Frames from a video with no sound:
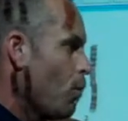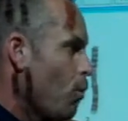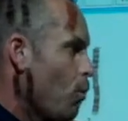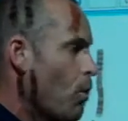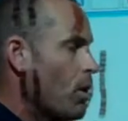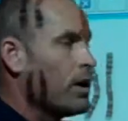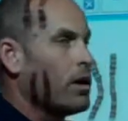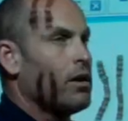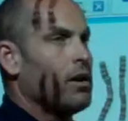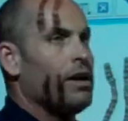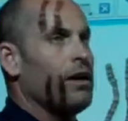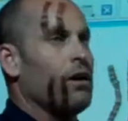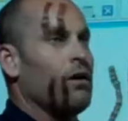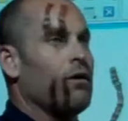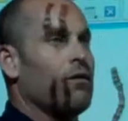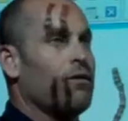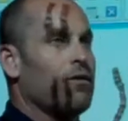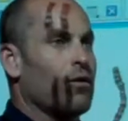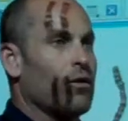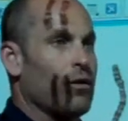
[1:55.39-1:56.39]
1
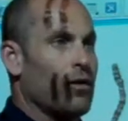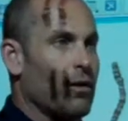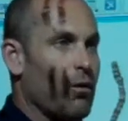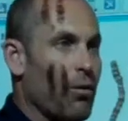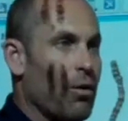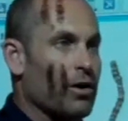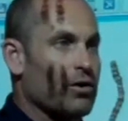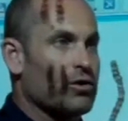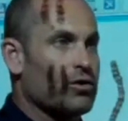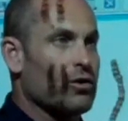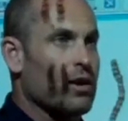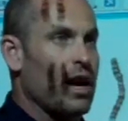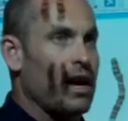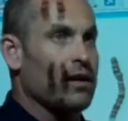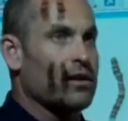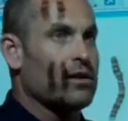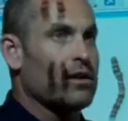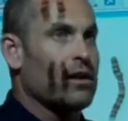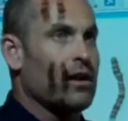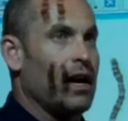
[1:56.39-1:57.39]
allele for the 1 trait,